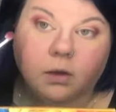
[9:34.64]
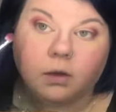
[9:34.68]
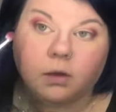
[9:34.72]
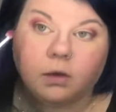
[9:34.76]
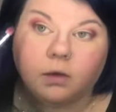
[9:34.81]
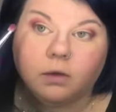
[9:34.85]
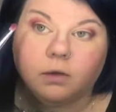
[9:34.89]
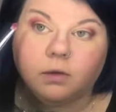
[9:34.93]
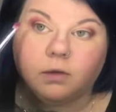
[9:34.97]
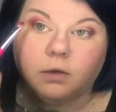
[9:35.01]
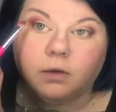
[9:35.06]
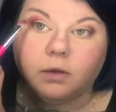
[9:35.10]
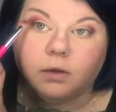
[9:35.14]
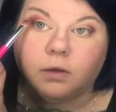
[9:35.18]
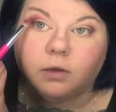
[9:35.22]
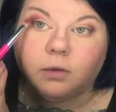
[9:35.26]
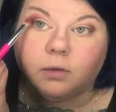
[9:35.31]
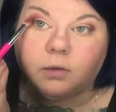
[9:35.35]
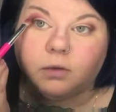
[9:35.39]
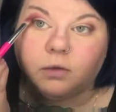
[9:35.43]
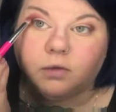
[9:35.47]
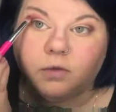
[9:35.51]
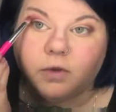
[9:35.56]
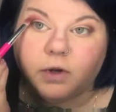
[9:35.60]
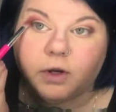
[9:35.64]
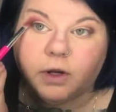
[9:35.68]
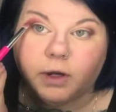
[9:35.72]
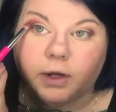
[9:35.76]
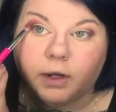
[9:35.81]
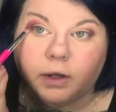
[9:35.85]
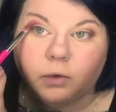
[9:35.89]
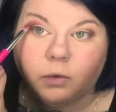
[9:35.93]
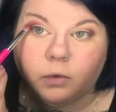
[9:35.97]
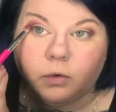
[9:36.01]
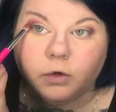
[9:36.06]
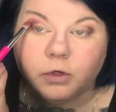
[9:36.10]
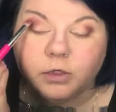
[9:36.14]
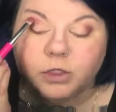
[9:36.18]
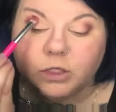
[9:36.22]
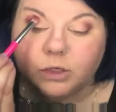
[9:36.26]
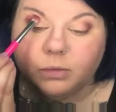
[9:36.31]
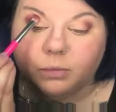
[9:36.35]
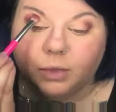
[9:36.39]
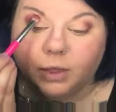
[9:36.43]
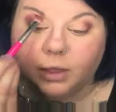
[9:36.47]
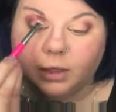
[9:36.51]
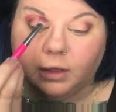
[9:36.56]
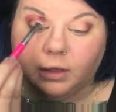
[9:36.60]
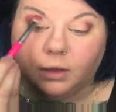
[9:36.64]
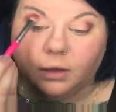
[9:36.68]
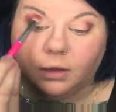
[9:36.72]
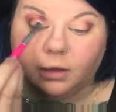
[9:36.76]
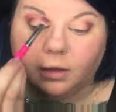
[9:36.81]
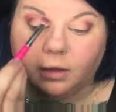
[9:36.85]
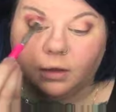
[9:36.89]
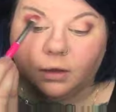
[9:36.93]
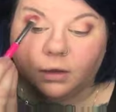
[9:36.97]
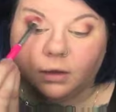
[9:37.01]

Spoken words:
You can see this one's very orangey pink,